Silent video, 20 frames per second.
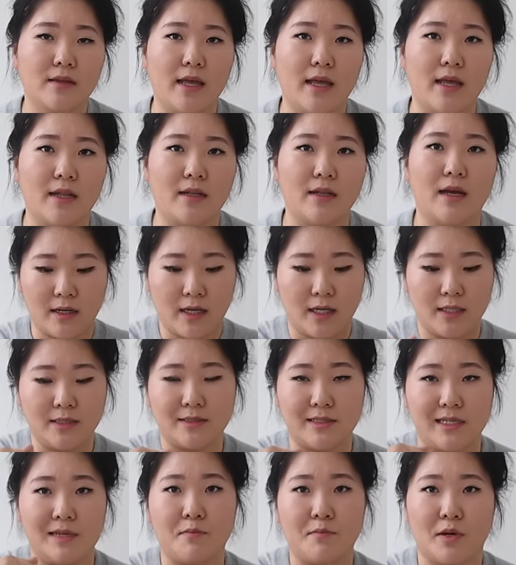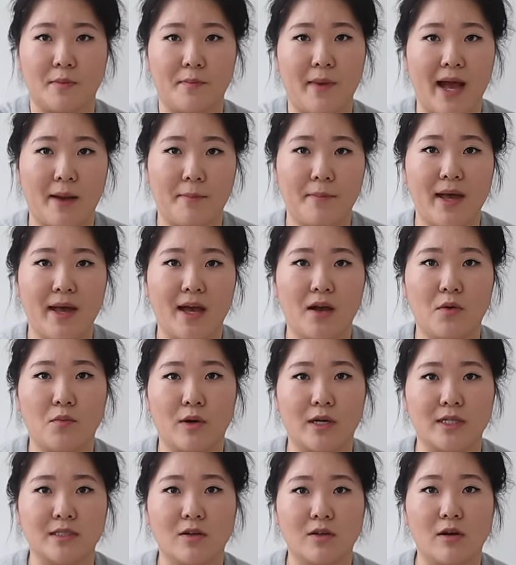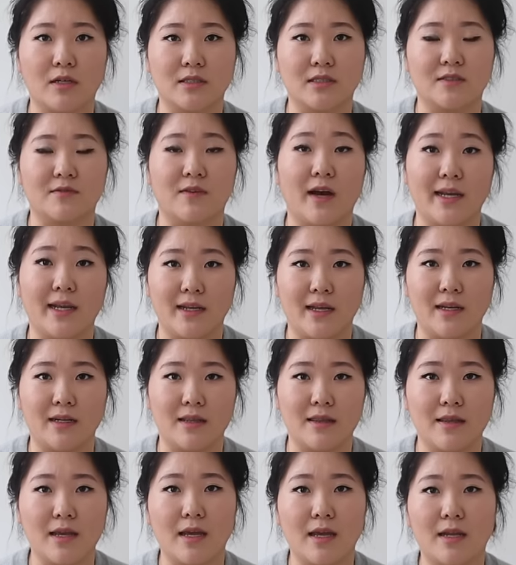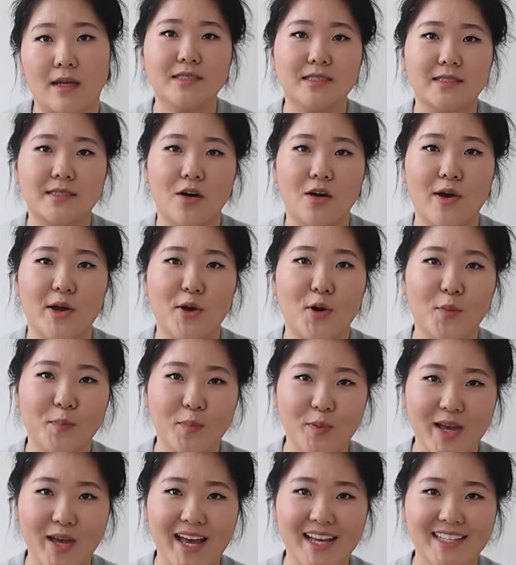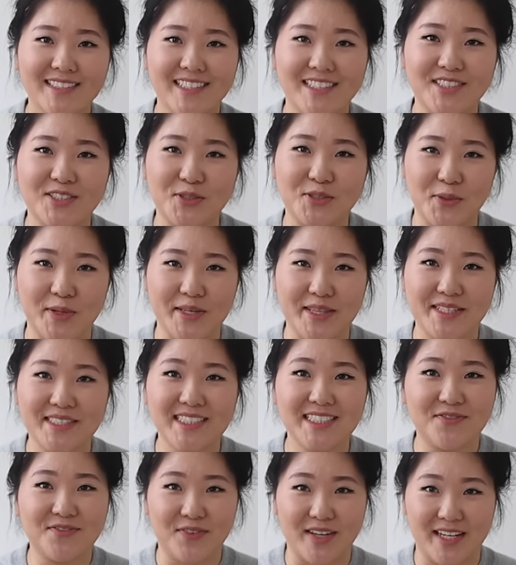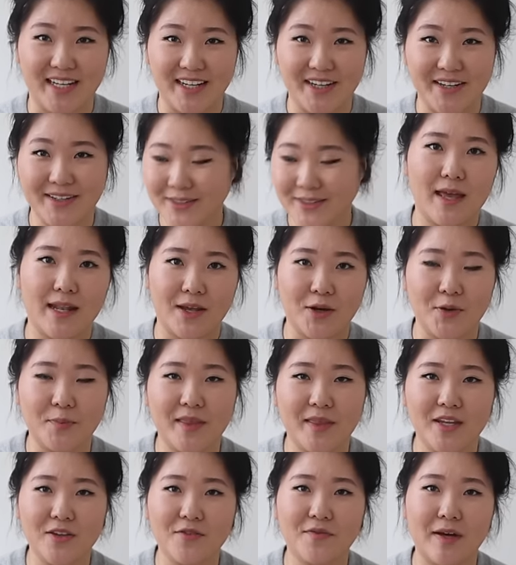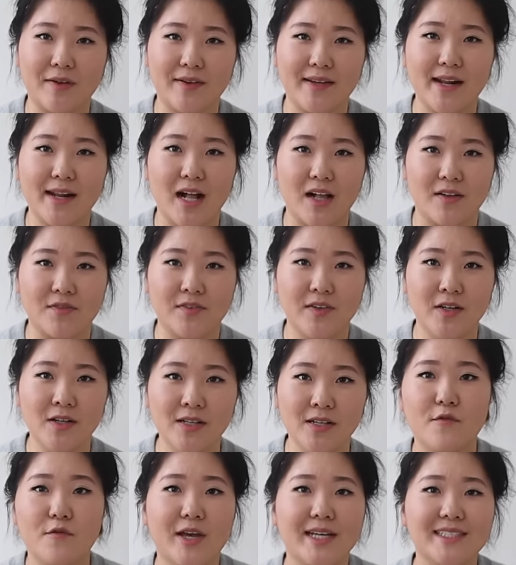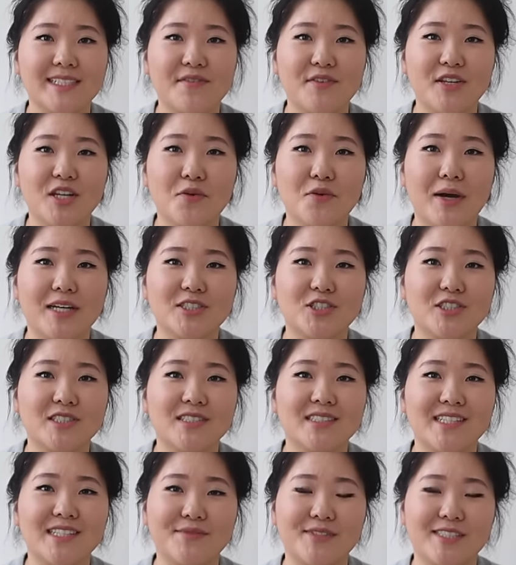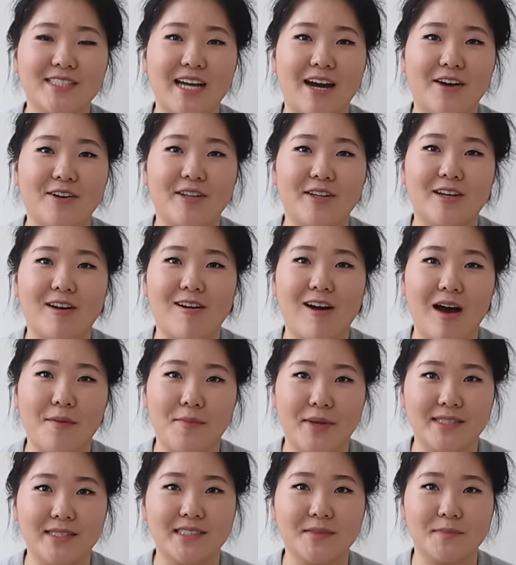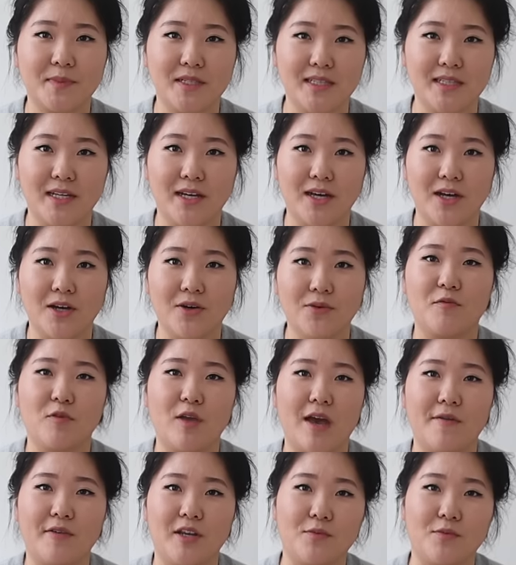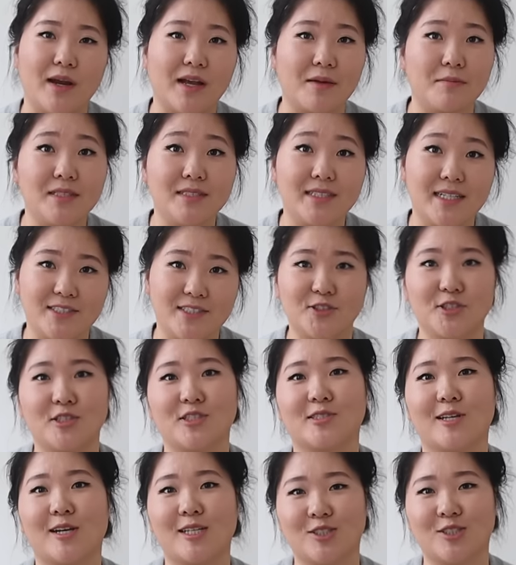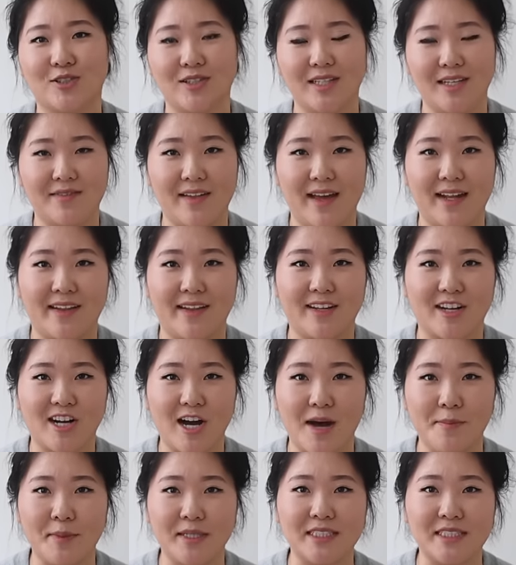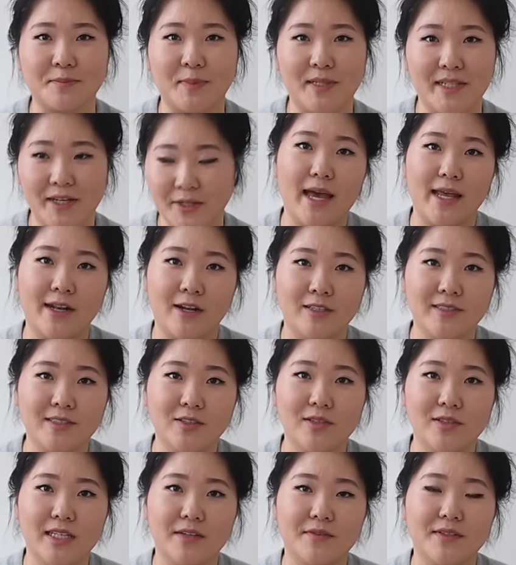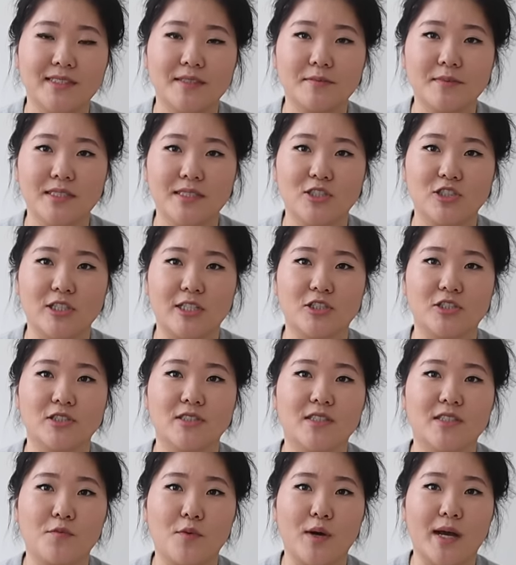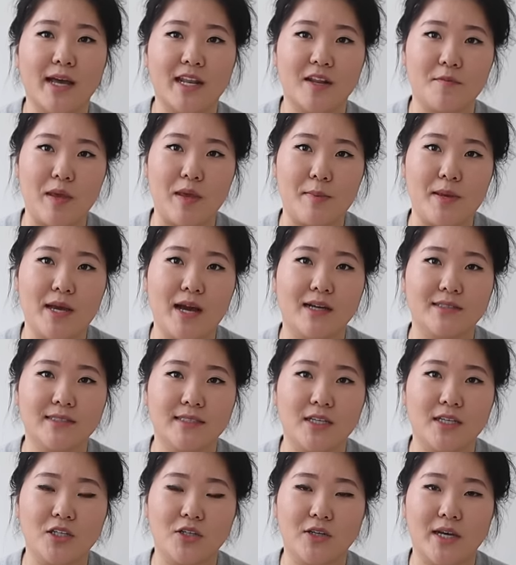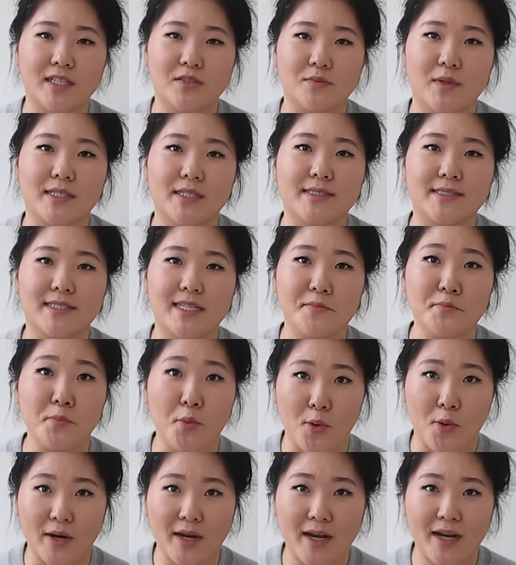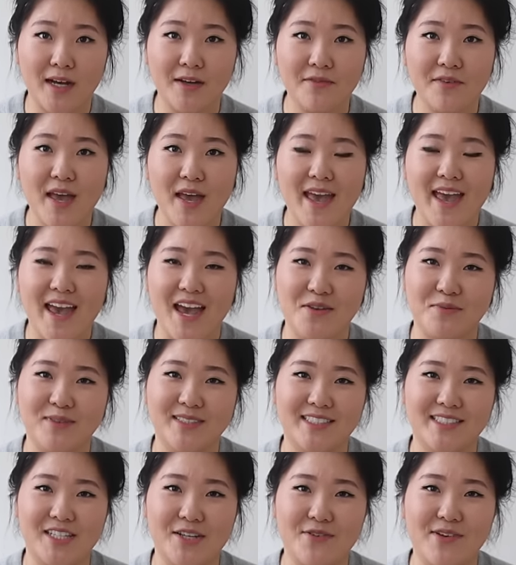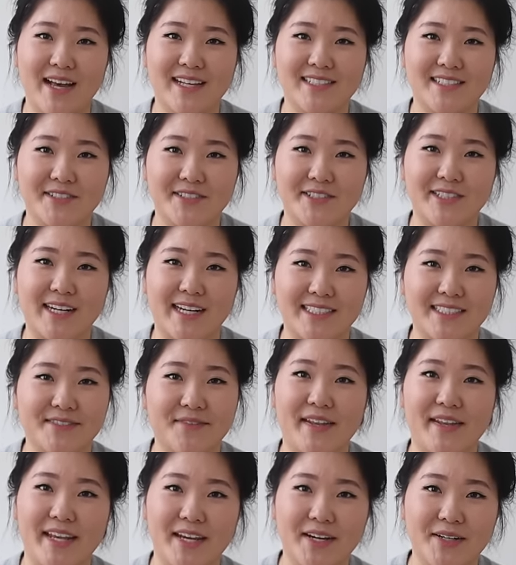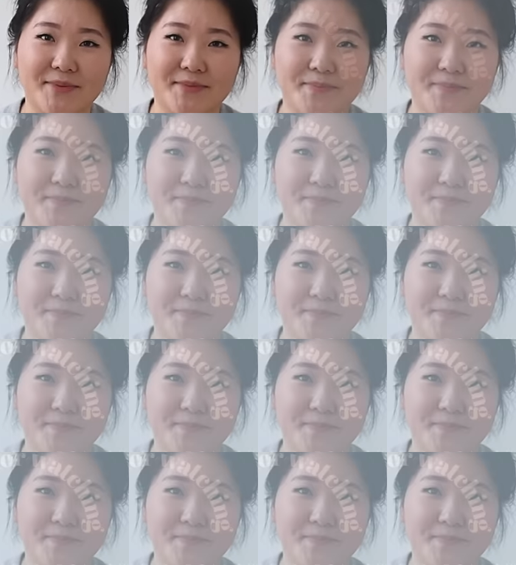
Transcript: than a deeper backpack where it's hard to find anything in it. So I hope you guys enjoyed this video and I hope that you found it helpful. If you guys have any questions, leave it down in the comments below. If you have any recommendations, also leave that in the comments below. And also leave us some suggestions of what kind of baby content you guys want to see more of and we'll see you guys on our next video.